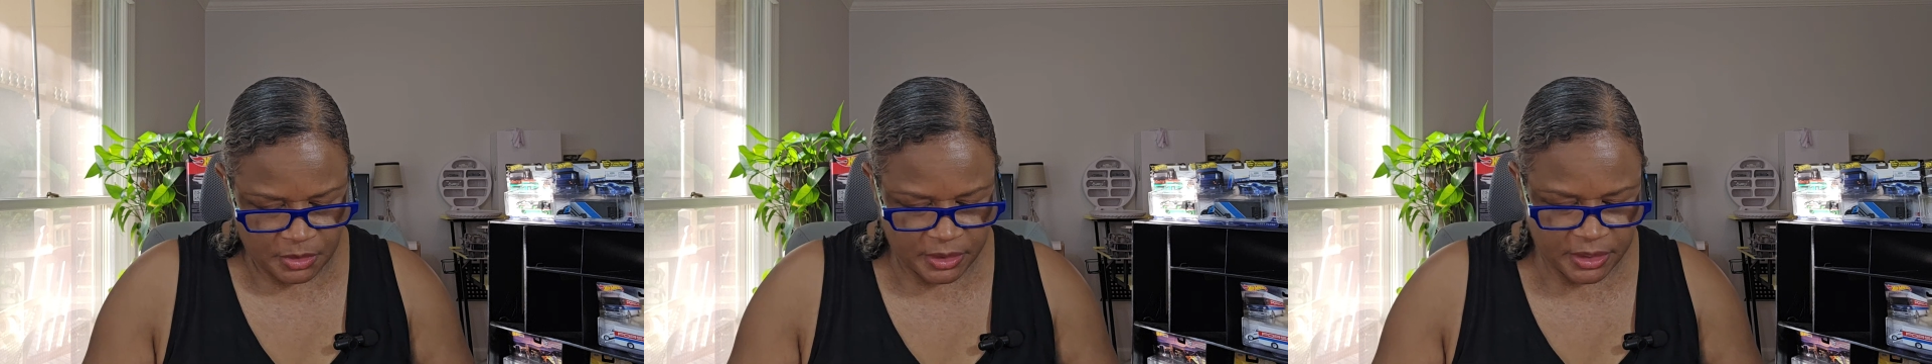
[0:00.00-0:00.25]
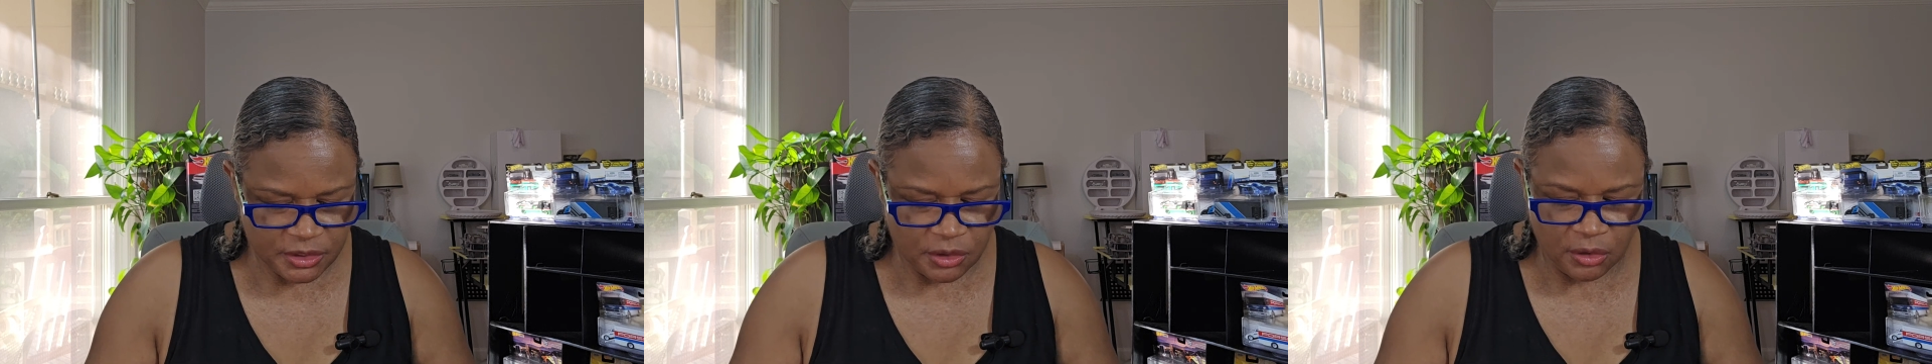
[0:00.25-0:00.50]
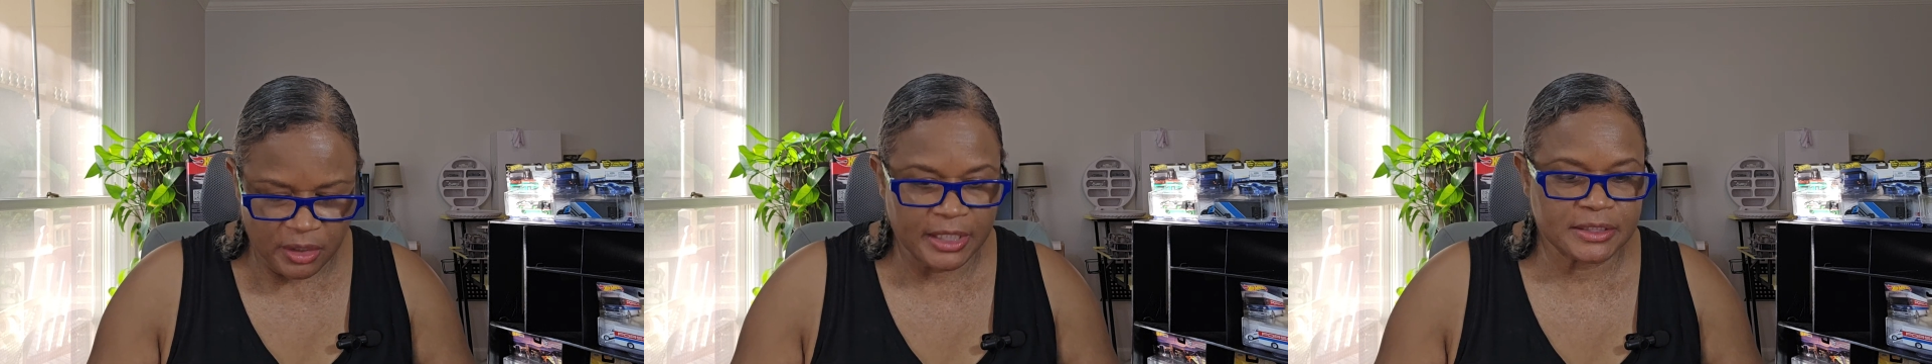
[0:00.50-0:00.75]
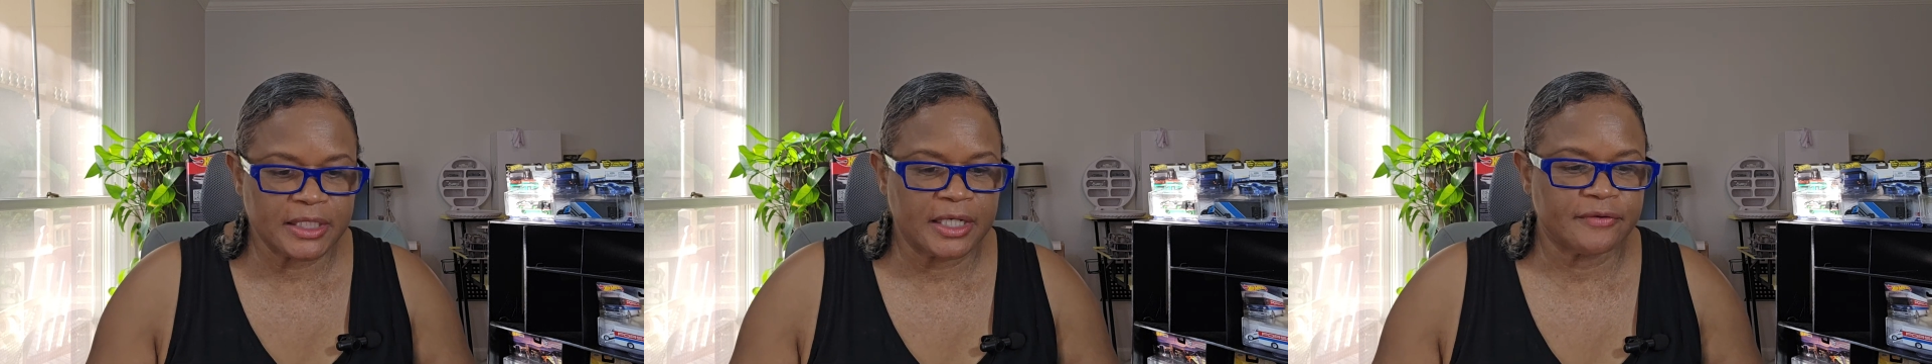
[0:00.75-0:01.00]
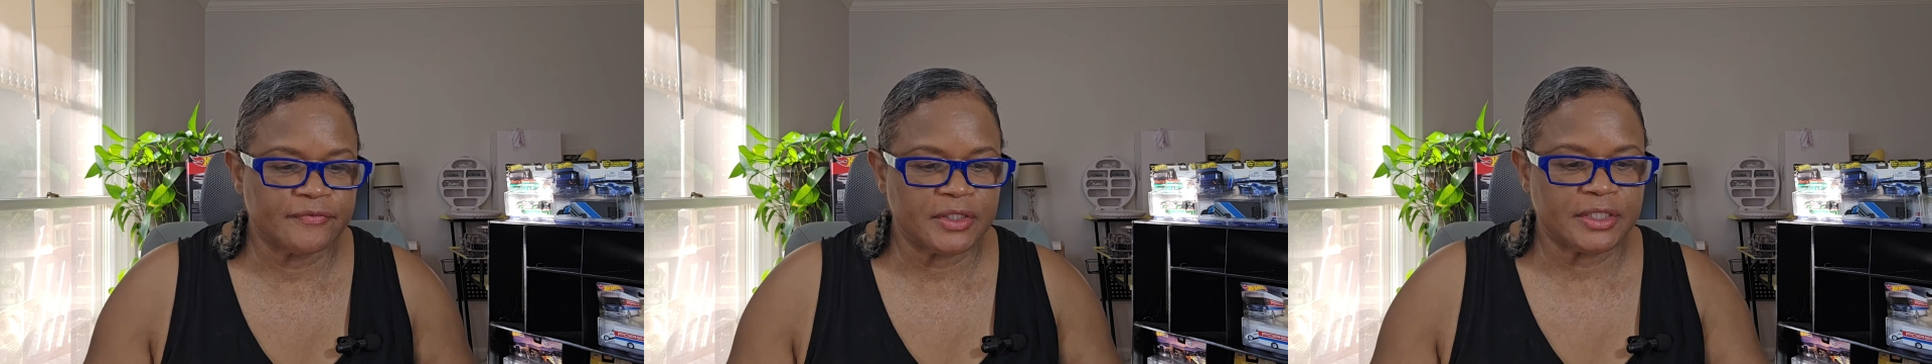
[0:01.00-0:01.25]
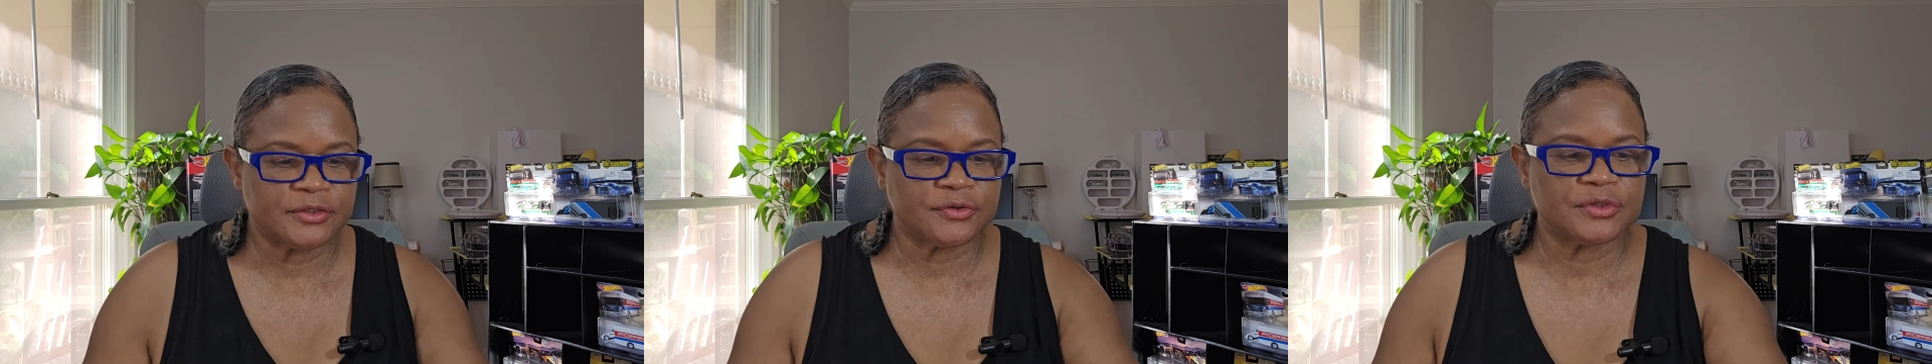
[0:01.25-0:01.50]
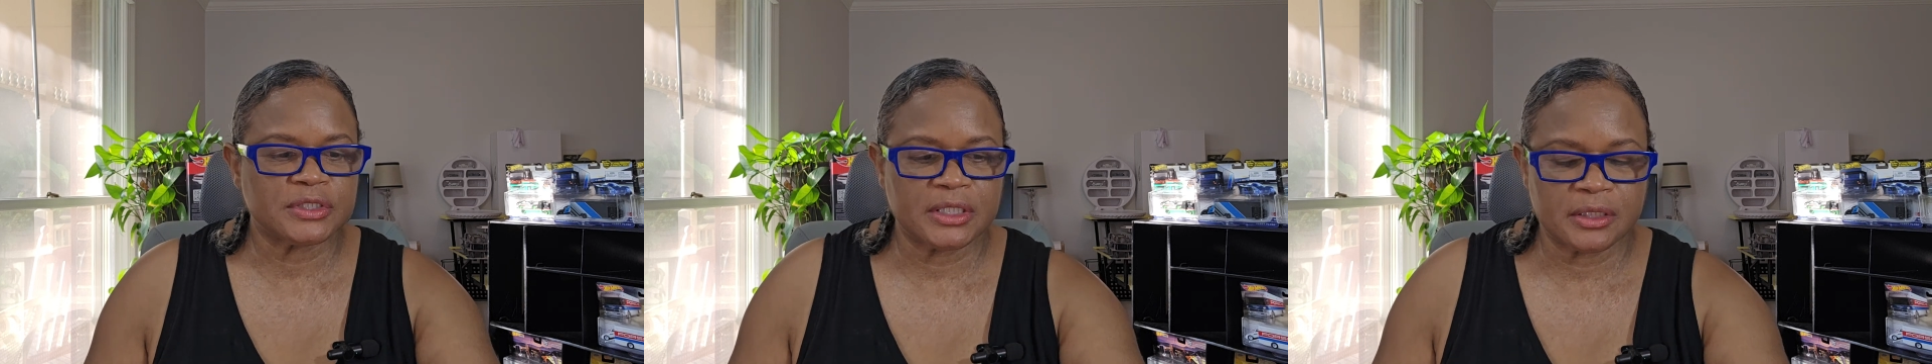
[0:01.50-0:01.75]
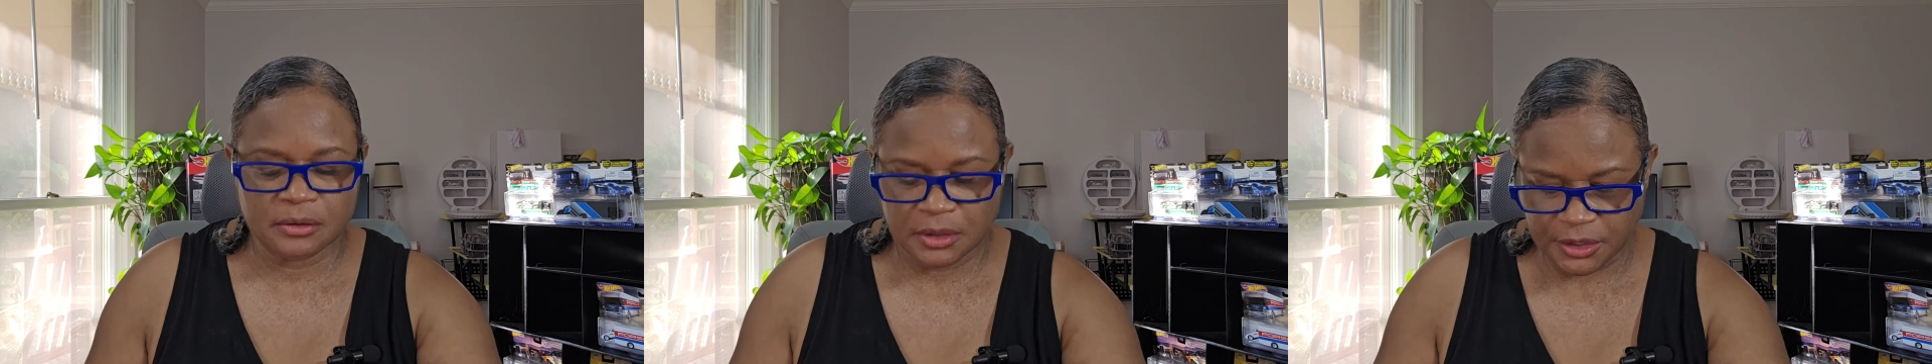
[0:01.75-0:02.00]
And this car has kind of an interesting